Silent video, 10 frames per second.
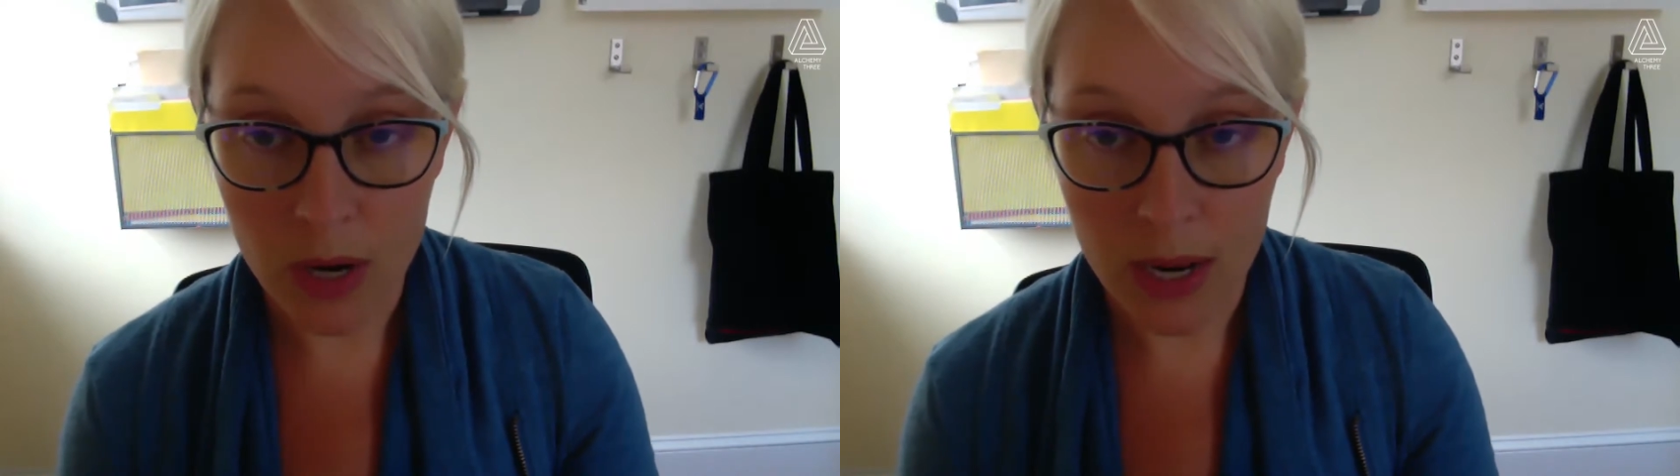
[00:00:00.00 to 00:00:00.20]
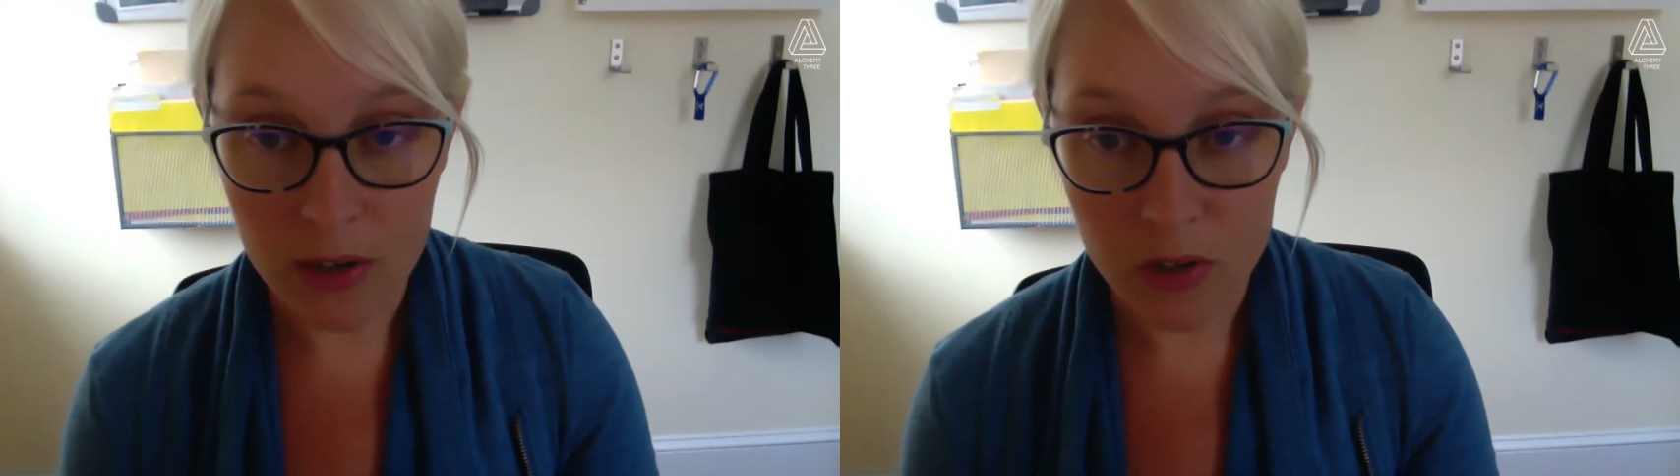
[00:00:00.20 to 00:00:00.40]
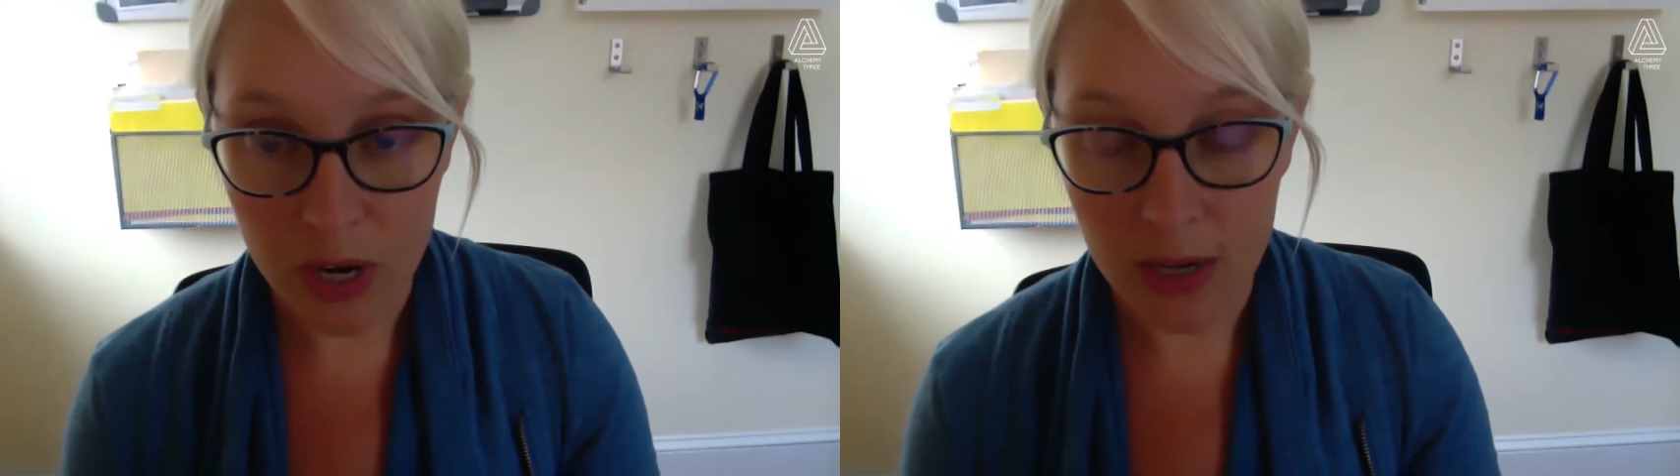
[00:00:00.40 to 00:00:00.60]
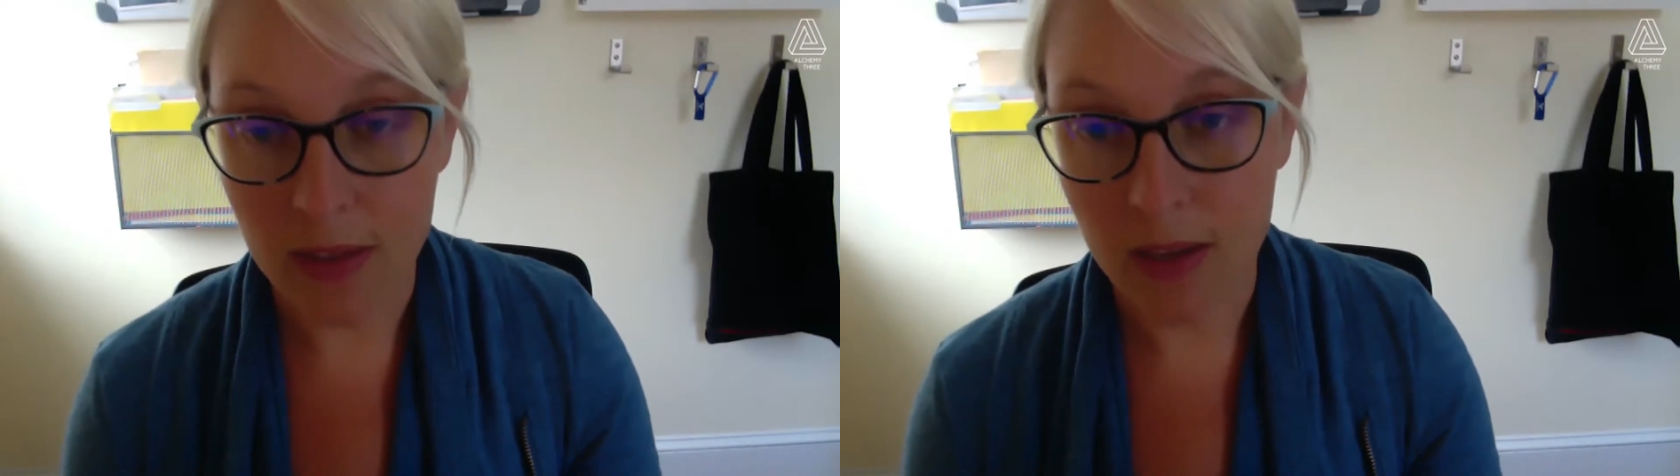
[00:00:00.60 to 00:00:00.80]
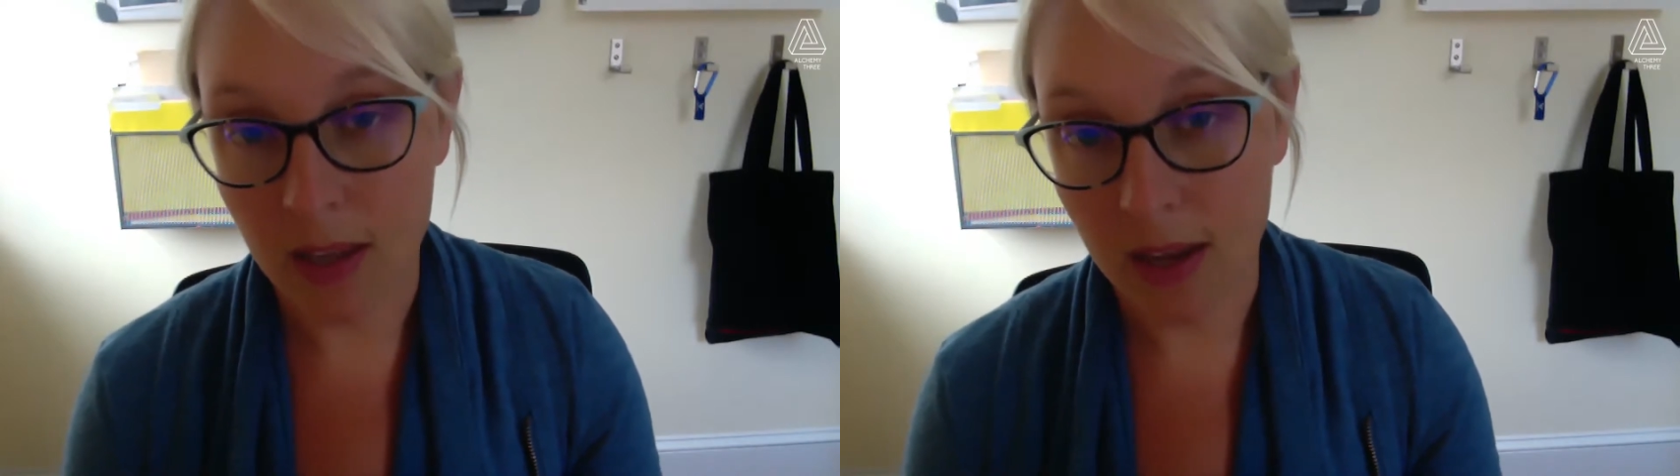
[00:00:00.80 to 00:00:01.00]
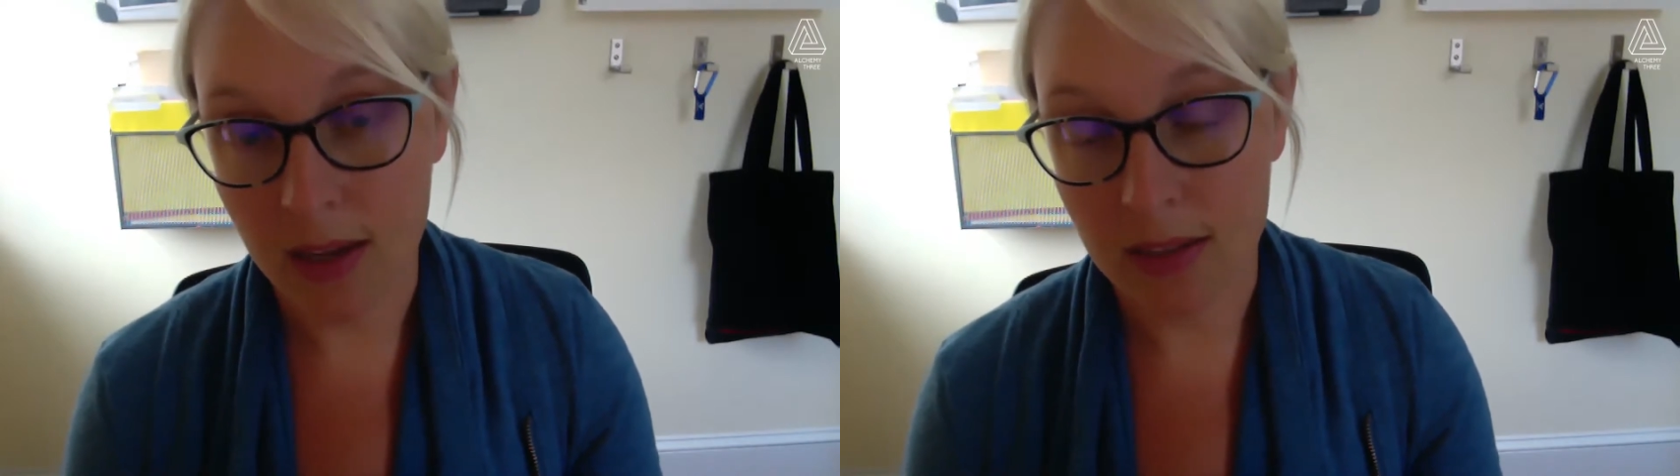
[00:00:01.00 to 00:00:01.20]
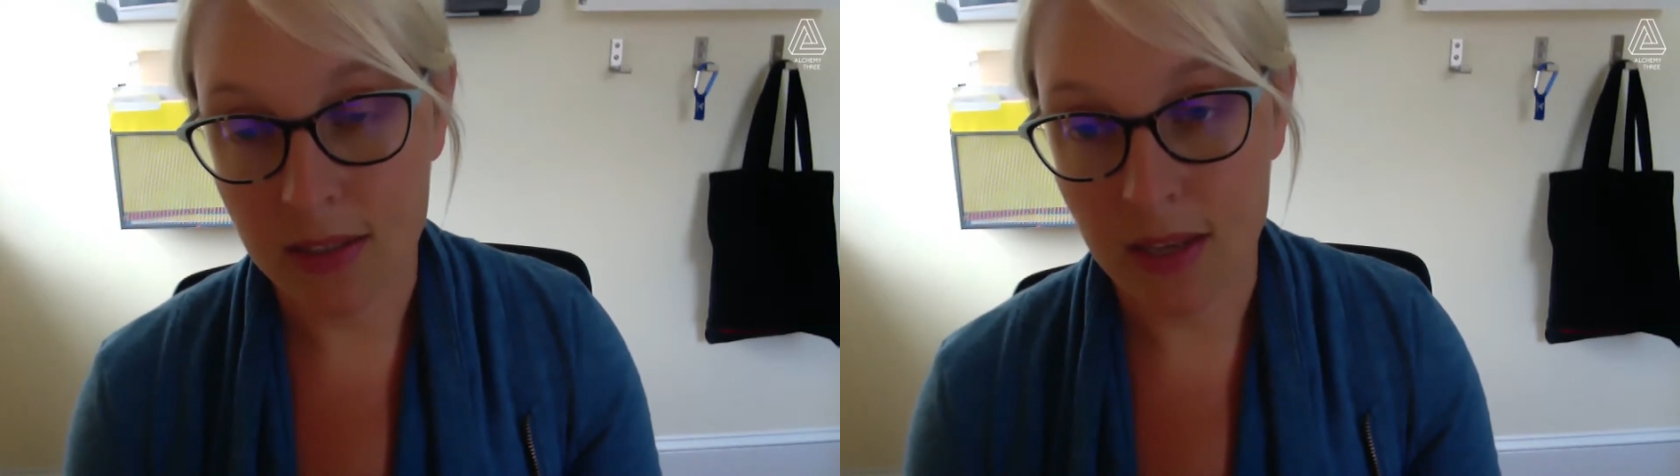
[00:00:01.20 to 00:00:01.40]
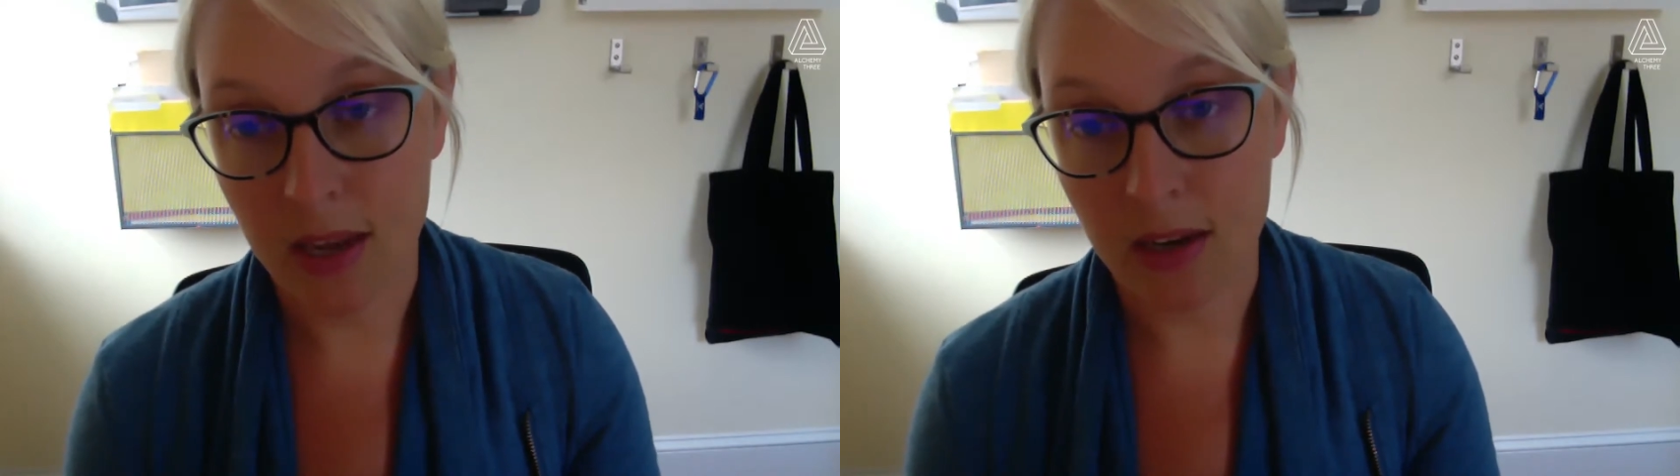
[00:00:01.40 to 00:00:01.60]
and attract the clients
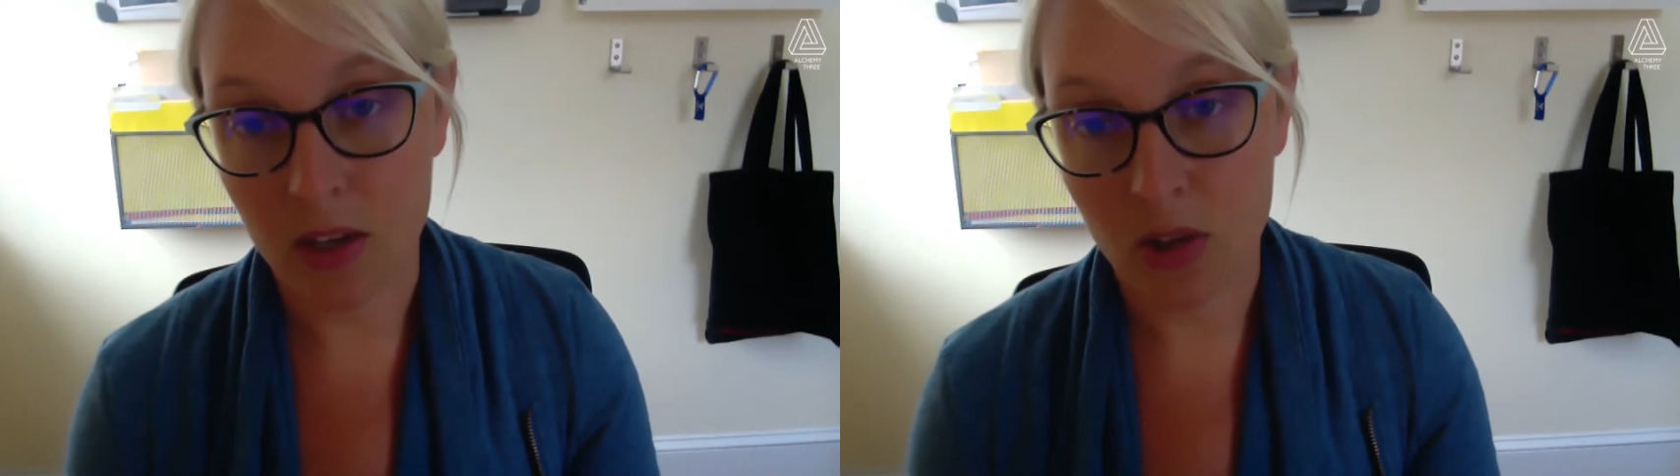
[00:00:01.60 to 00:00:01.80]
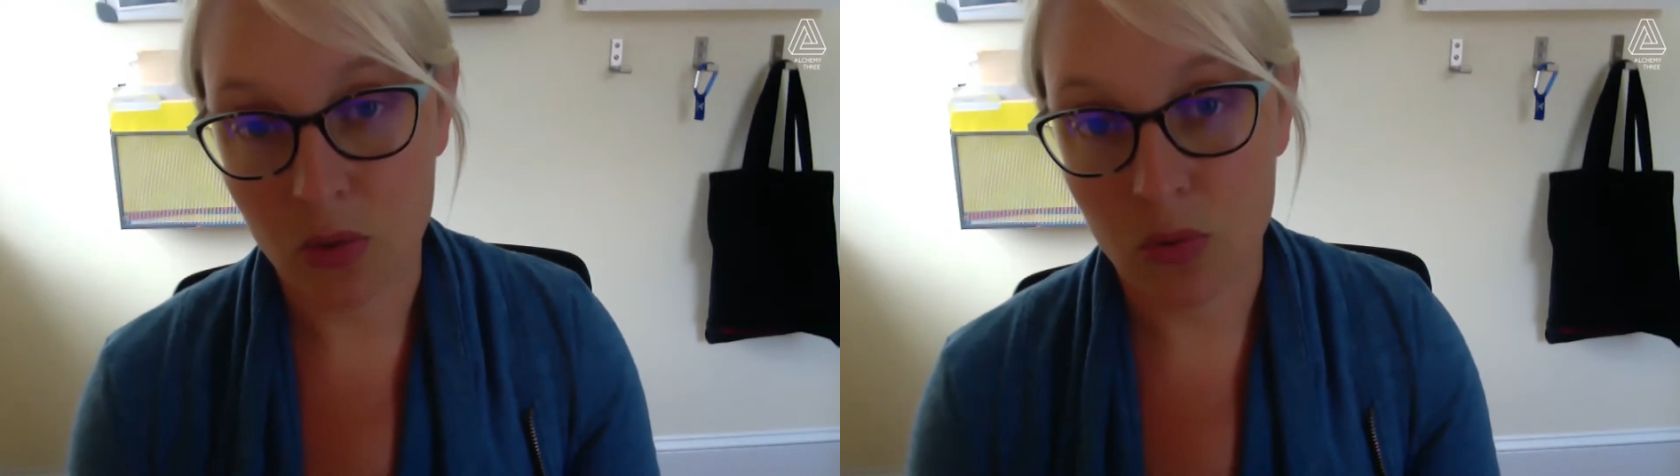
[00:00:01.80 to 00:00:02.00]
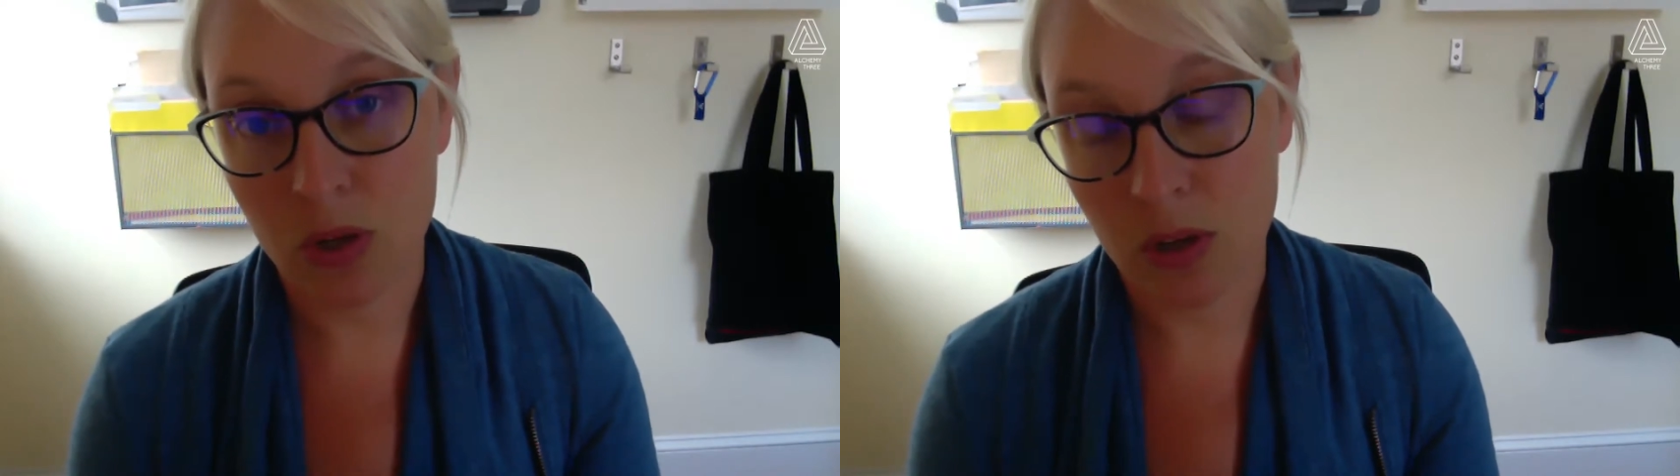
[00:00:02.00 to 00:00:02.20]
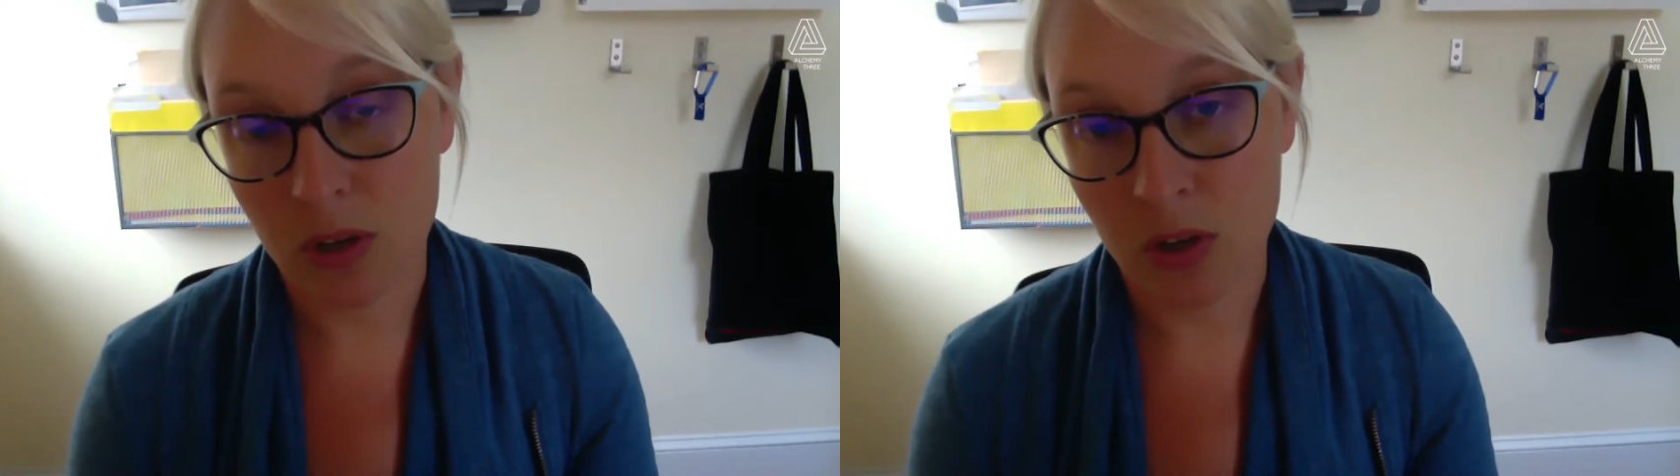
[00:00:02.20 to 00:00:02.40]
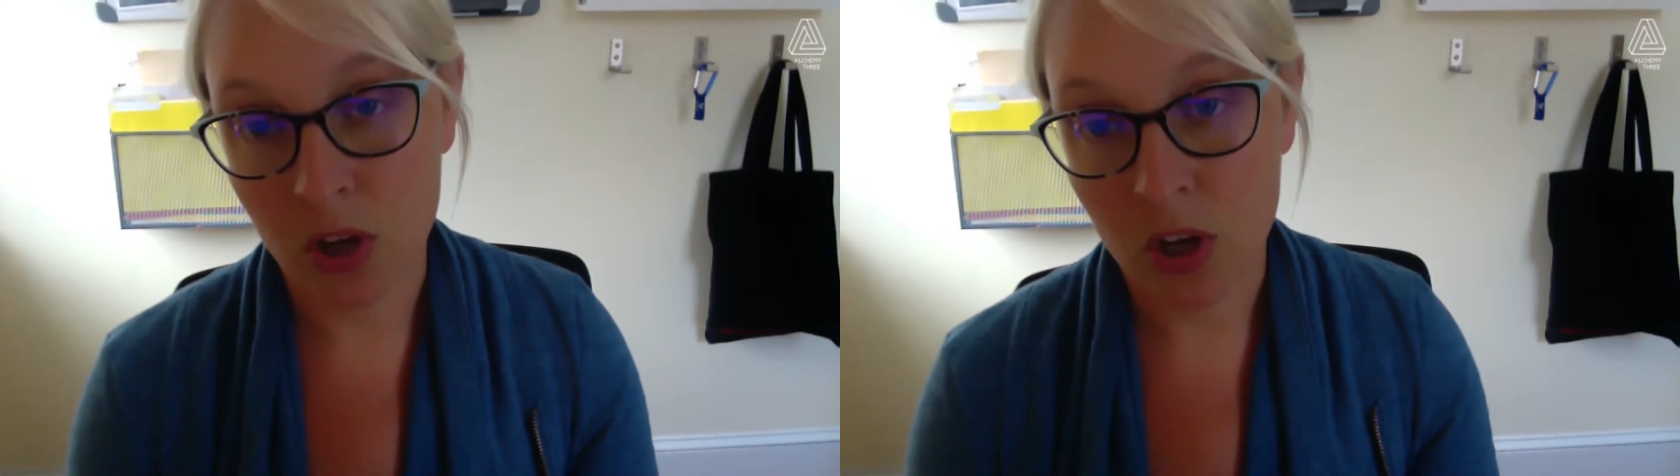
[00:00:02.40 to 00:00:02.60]
that you can